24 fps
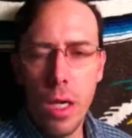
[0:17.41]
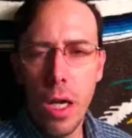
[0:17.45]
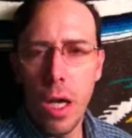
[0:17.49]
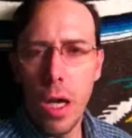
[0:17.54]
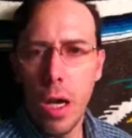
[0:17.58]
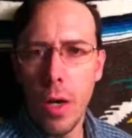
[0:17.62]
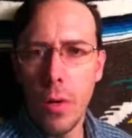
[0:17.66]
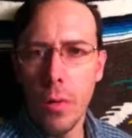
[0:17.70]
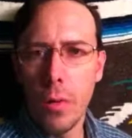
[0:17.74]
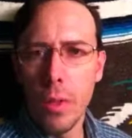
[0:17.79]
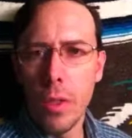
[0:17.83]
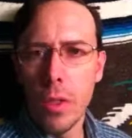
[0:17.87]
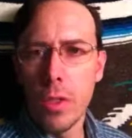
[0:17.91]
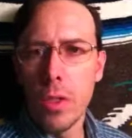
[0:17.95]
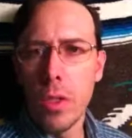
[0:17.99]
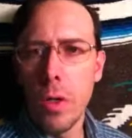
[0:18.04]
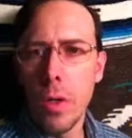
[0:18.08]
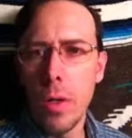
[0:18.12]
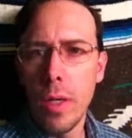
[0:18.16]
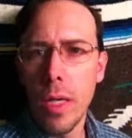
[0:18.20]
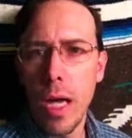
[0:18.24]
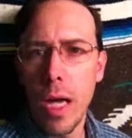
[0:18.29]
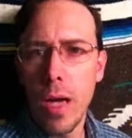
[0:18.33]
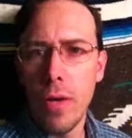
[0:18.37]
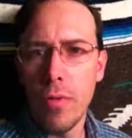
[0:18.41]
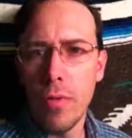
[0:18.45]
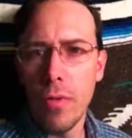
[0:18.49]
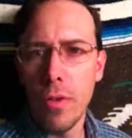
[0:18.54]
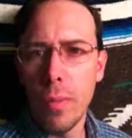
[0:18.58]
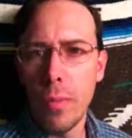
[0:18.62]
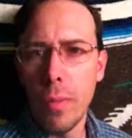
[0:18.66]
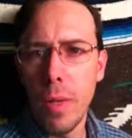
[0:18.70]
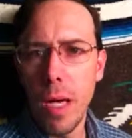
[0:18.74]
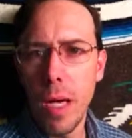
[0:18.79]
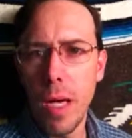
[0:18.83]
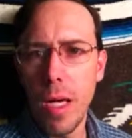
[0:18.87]
I was going out
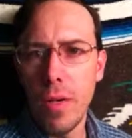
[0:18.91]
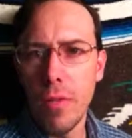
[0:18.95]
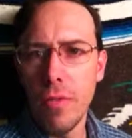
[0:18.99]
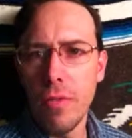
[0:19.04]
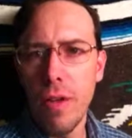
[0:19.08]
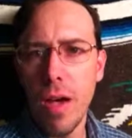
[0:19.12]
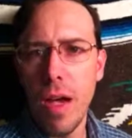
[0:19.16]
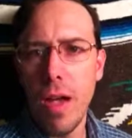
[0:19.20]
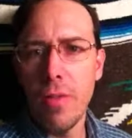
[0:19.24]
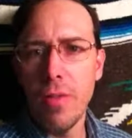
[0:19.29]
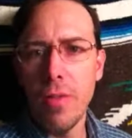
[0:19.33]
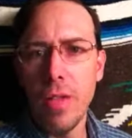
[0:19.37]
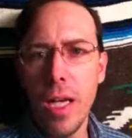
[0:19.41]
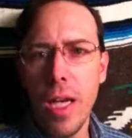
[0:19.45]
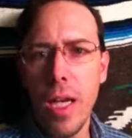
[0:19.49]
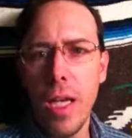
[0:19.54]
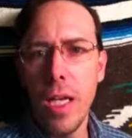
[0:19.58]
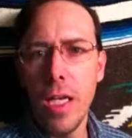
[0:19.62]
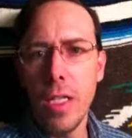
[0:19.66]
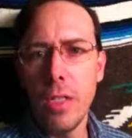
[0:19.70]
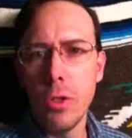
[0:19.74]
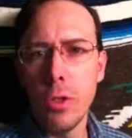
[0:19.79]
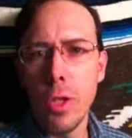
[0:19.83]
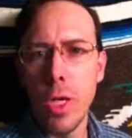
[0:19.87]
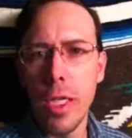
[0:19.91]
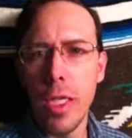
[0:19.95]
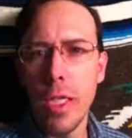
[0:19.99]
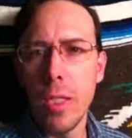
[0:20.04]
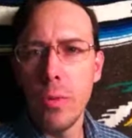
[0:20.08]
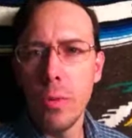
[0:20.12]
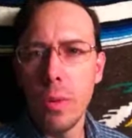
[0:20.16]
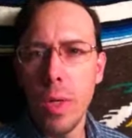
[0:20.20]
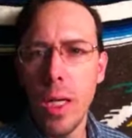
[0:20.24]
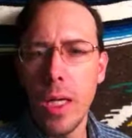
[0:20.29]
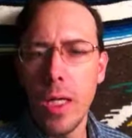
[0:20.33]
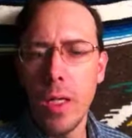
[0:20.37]
for my 5K
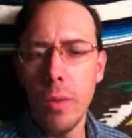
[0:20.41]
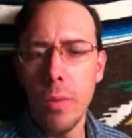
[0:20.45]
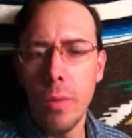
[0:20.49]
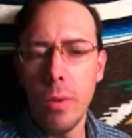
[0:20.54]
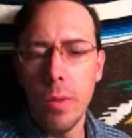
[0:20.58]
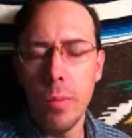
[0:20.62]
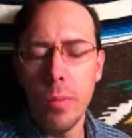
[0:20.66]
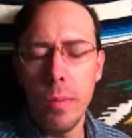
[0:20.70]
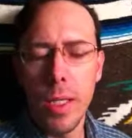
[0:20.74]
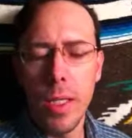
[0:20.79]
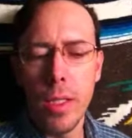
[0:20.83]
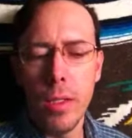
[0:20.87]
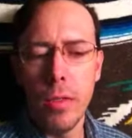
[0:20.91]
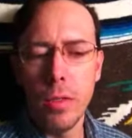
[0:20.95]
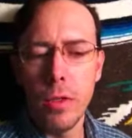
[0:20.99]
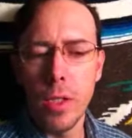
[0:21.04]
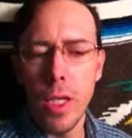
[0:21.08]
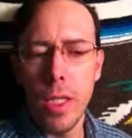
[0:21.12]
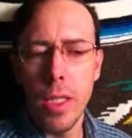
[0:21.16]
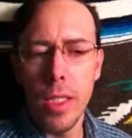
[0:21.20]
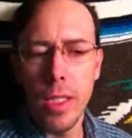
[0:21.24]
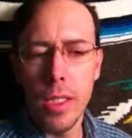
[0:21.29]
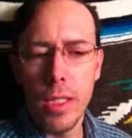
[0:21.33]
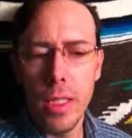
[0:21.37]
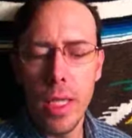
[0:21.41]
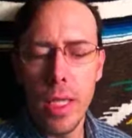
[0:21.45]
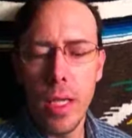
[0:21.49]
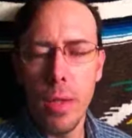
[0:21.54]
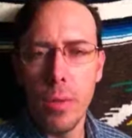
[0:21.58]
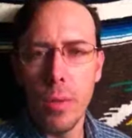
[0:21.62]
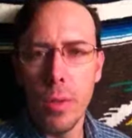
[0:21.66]
training run with my new training today.